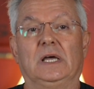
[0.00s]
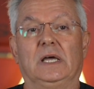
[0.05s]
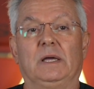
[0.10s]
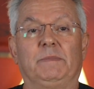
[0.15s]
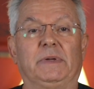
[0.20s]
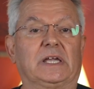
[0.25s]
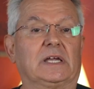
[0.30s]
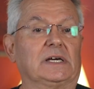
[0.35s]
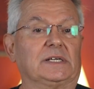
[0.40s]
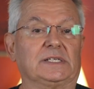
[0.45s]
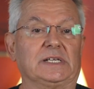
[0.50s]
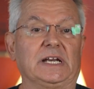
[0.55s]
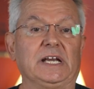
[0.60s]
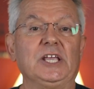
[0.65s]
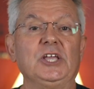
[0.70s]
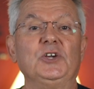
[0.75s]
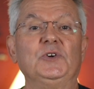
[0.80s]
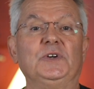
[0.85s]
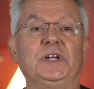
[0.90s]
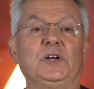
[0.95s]
because
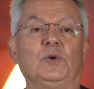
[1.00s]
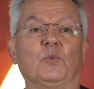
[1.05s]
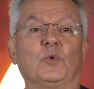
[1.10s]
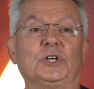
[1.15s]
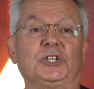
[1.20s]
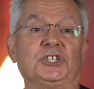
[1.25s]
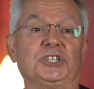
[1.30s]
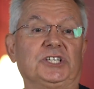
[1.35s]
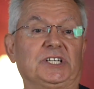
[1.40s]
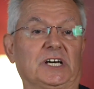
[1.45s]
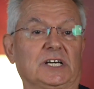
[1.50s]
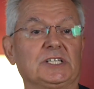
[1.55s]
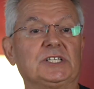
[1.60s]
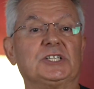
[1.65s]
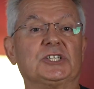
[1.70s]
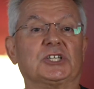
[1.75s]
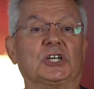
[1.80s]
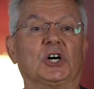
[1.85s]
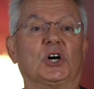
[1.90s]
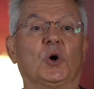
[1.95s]
any unit which
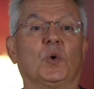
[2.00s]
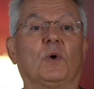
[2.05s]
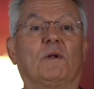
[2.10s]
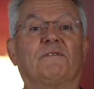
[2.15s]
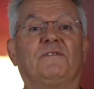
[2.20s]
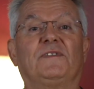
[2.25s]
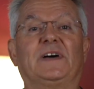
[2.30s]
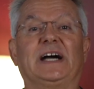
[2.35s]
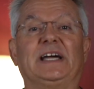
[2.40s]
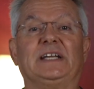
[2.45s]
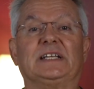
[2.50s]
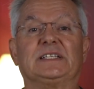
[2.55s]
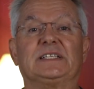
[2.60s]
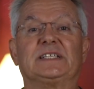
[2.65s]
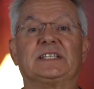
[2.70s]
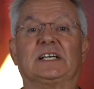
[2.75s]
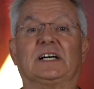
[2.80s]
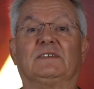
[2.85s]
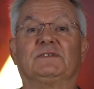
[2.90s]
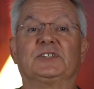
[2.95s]
does so will find
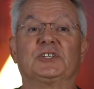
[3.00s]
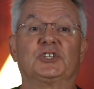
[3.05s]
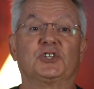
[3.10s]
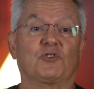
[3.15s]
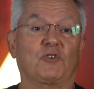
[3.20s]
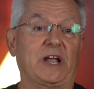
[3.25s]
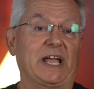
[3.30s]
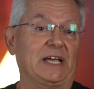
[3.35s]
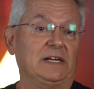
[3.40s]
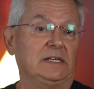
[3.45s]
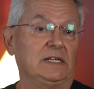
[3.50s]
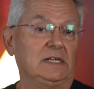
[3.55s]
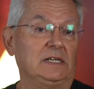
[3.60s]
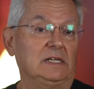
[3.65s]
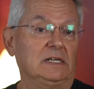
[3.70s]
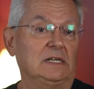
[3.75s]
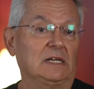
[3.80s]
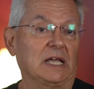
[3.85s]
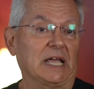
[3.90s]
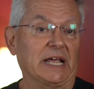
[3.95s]
itself
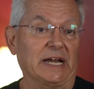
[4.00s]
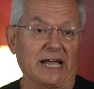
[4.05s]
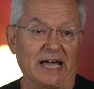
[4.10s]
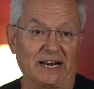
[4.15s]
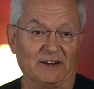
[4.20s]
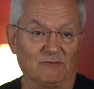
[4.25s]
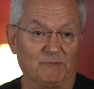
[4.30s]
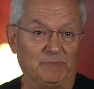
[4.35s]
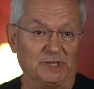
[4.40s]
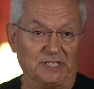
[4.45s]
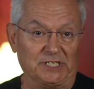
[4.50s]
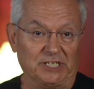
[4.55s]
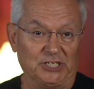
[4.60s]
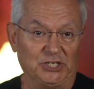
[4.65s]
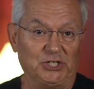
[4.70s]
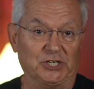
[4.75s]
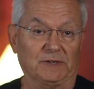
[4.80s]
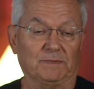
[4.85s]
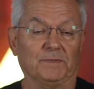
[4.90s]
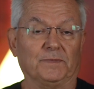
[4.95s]
stranded and out of
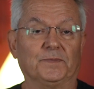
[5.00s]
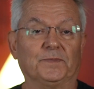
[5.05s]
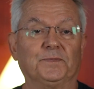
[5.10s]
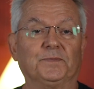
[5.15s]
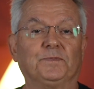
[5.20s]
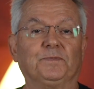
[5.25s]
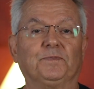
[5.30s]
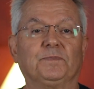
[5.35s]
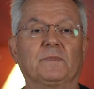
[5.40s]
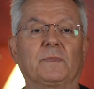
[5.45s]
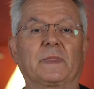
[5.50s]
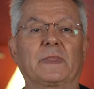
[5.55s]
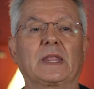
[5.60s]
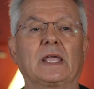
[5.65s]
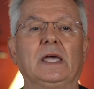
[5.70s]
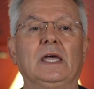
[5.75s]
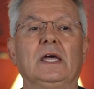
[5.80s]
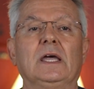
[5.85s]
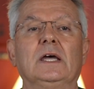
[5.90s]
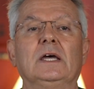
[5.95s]
position.
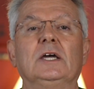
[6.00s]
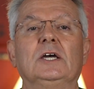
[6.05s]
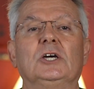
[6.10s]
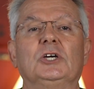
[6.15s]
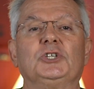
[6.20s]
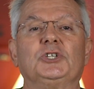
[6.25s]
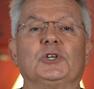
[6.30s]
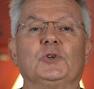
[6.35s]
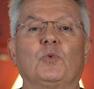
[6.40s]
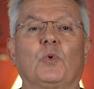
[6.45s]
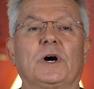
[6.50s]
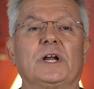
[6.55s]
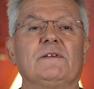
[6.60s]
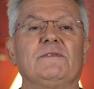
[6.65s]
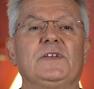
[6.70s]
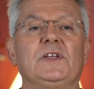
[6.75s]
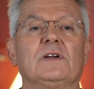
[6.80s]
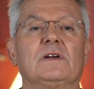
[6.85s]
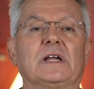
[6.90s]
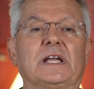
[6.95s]
Should one
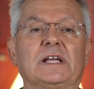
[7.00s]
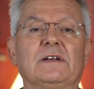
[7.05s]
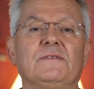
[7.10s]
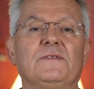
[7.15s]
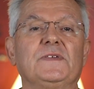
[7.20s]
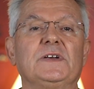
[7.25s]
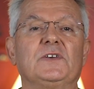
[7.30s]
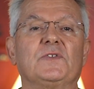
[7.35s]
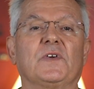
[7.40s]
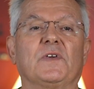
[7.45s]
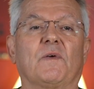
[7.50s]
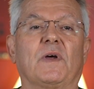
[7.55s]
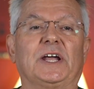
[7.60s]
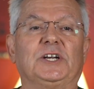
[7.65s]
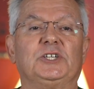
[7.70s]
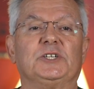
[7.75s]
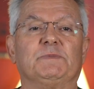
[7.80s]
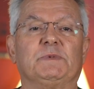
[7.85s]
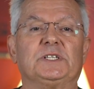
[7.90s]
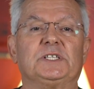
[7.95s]
of your infantry
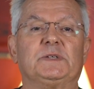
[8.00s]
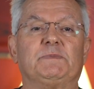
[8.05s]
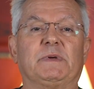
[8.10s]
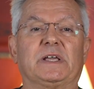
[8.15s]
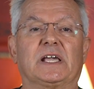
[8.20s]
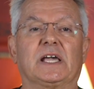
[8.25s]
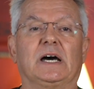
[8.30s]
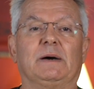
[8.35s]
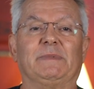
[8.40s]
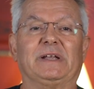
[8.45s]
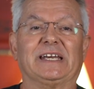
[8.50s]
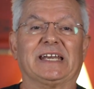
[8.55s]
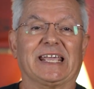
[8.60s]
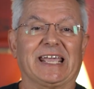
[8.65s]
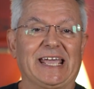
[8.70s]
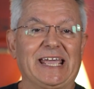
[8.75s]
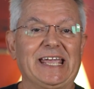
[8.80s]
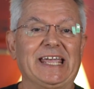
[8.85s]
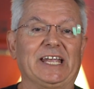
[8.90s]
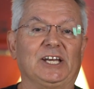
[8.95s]
regiments become
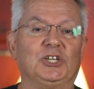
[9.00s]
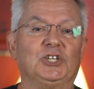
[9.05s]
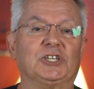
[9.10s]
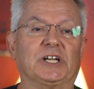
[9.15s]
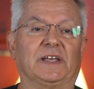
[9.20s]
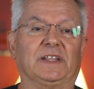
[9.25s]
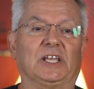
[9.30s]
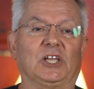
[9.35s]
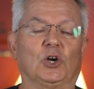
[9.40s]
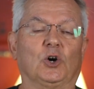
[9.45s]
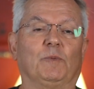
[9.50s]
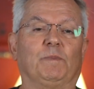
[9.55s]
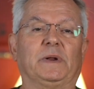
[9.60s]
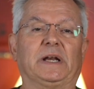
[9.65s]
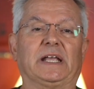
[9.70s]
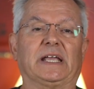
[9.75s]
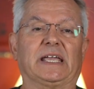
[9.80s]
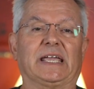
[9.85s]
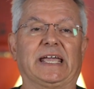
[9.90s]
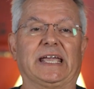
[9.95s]
engaged on the
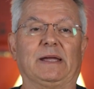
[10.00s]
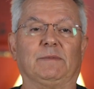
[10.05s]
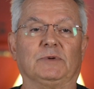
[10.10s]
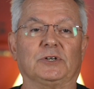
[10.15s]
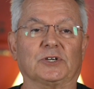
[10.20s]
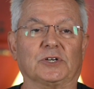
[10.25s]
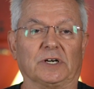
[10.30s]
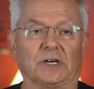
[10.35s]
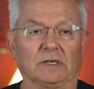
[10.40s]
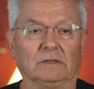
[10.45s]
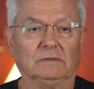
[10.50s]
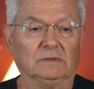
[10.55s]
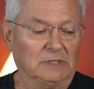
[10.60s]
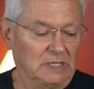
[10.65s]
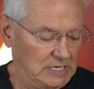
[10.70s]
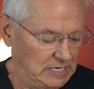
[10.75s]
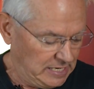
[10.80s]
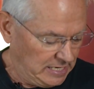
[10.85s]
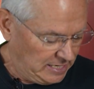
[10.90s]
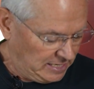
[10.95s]
opening game turn,
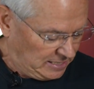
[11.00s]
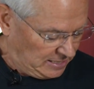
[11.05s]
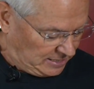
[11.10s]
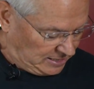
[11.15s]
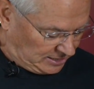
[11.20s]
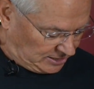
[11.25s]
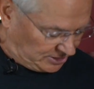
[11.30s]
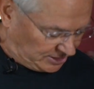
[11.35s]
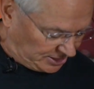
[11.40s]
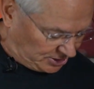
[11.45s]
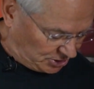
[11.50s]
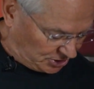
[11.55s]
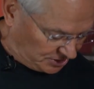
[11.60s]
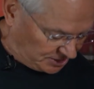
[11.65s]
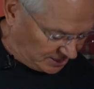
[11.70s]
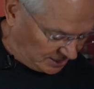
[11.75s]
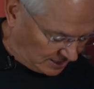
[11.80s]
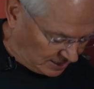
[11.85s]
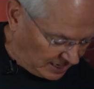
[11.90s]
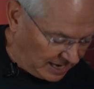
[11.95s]
such
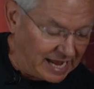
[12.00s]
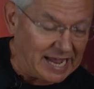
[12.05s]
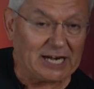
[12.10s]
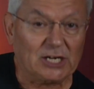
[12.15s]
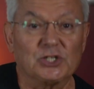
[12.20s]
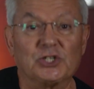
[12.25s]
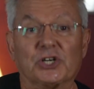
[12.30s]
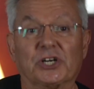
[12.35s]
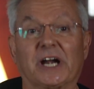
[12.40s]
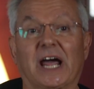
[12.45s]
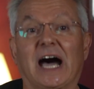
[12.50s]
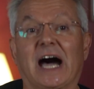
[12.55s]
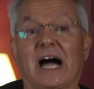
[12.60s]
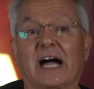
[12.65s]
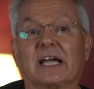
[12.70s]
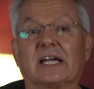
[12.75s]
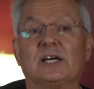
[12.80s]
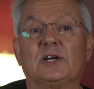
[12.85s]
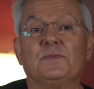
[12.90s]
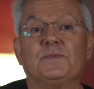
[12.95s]
as in
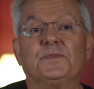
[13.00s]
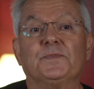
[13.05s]
Echternach,